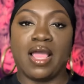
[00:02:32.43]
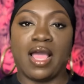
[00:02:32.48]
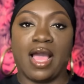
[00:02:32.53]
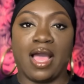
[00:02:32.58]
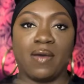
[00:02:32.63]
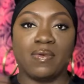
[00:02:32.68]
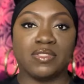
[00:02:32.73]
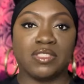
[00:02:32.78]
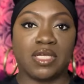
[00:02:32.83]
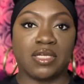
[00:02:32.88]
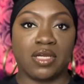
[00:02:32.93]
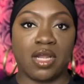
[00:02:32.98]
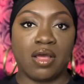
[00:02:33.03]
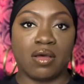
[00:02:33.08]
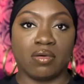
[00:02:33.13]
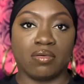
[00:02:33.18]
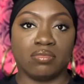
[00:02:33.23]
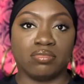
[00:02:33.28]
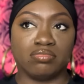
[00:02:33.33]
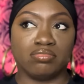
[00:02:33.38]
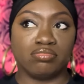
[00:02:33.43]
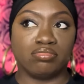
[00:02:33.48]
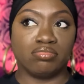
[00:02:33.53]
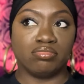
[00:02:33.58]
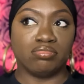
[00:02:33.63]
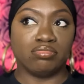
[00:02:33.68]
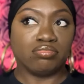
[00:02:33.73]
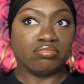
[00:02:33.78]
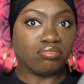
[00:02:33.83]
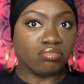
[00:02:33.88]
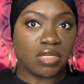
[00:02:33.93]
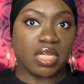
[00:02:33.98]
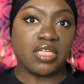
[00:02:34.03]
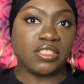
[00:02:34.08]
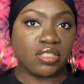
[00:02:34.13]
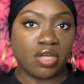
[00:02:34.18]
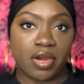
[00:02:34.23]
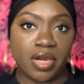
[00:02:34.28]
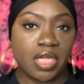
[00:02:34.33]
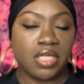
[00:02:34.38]
I was like, no,
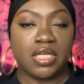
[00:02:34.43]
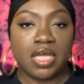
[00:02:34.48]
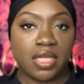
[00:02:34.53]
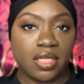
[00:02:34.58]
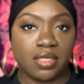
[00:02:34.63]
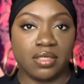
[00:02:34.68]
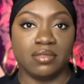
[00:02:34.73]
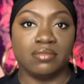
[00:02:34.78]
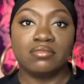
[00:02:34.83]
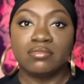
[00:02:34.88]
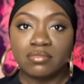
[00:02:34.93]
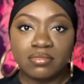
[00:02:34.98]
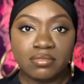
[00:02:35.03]
it's already done.